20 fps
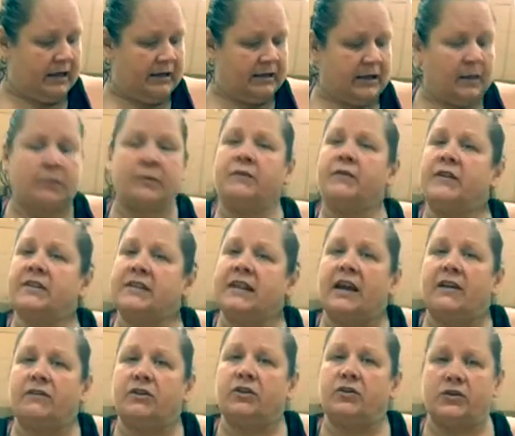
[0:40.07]
some of us
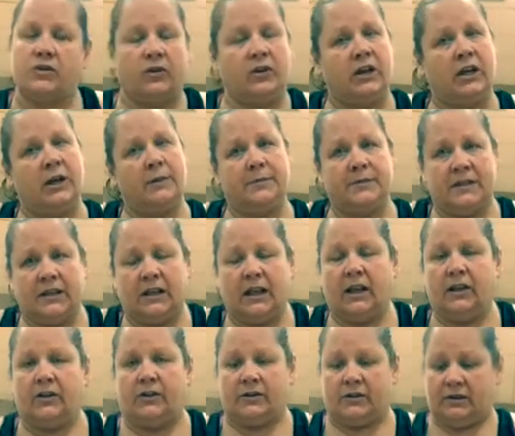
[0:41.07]
have looser hips than
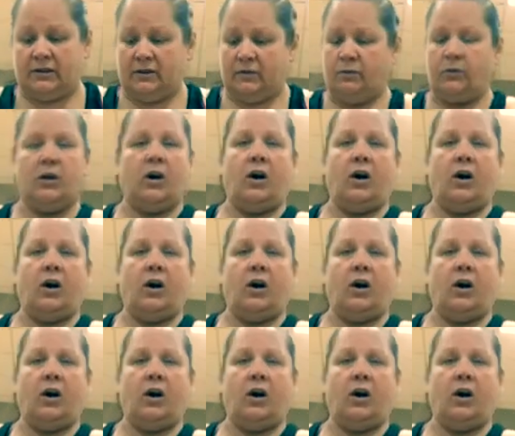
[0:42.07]
others. We're